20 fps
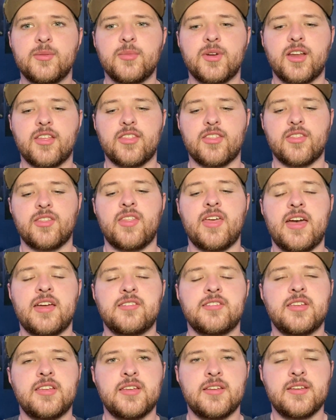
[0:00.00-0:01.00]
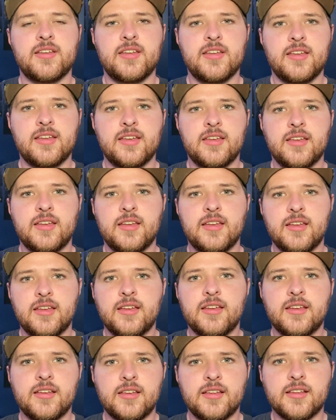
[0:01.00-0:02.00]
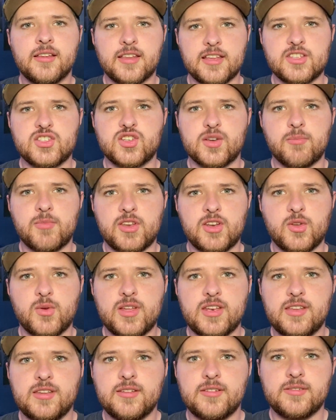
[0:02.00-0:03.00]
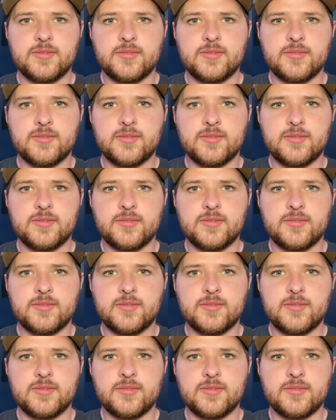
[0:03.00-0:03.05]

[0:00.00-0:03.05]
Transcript: But other than that, let's jump into it.